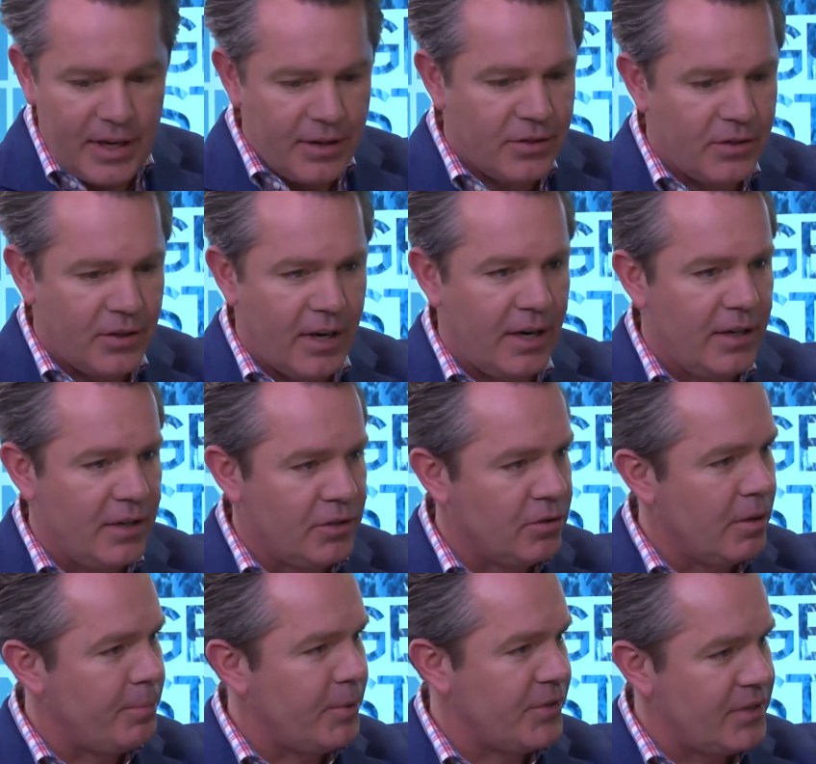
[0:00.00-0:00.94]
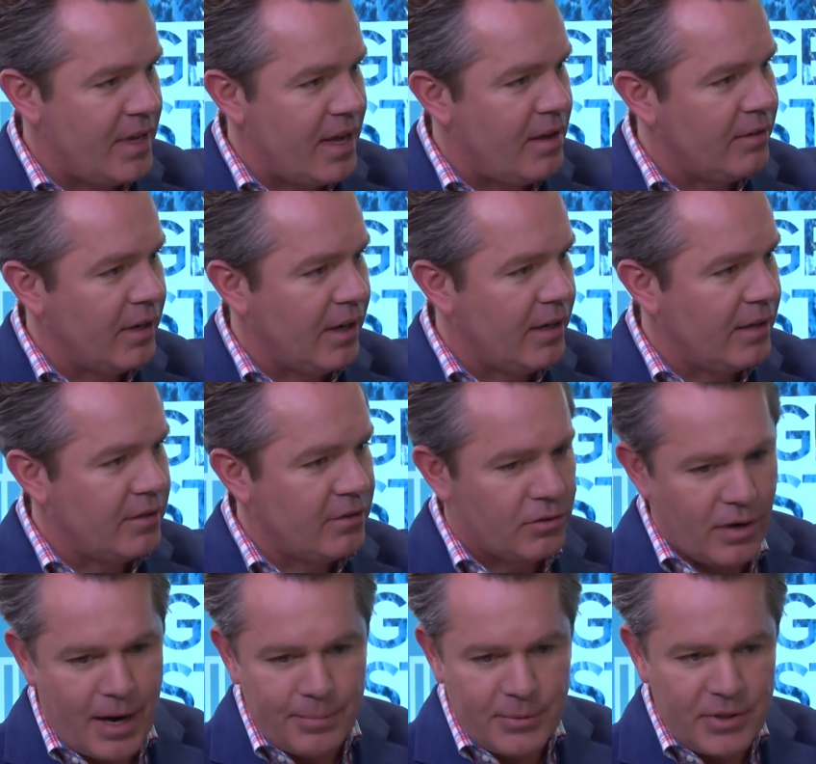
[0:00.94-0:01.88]
yesterday, he triples down on it,
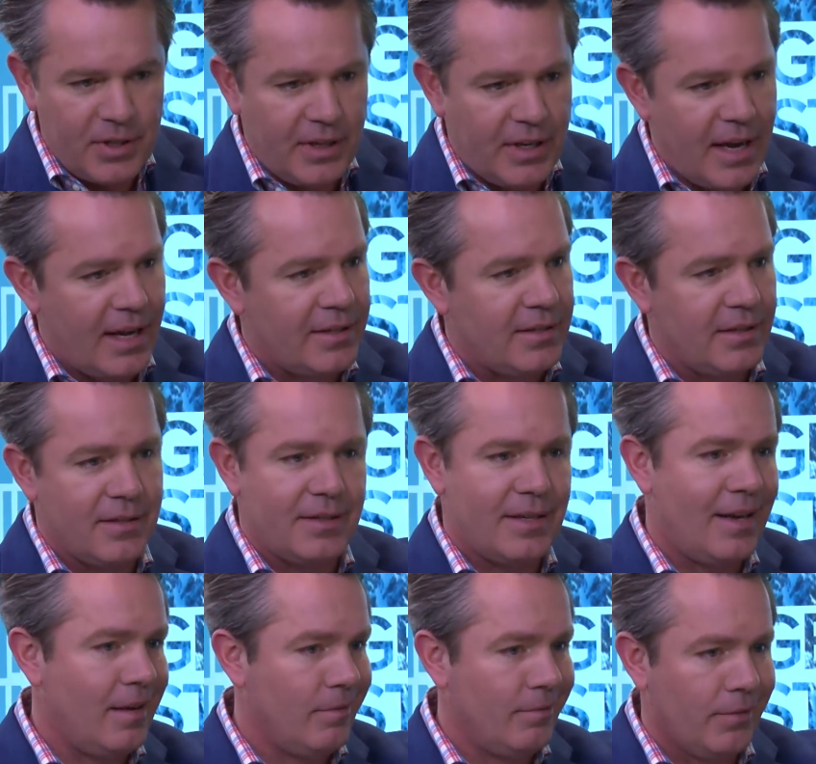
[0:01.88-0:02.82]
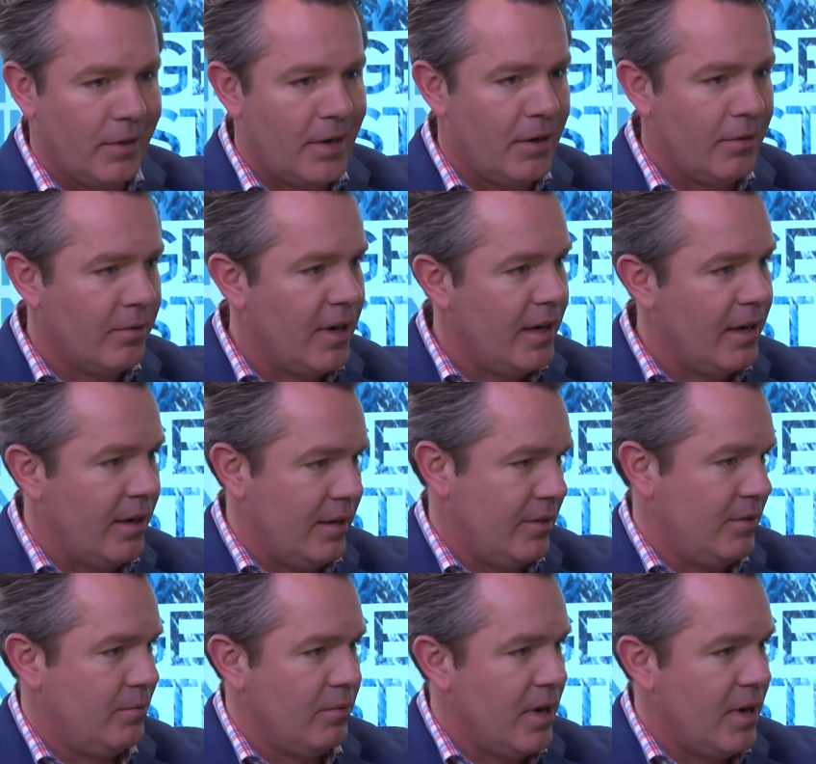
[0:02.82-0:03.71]
drops the dots, and say, forget rate hikes.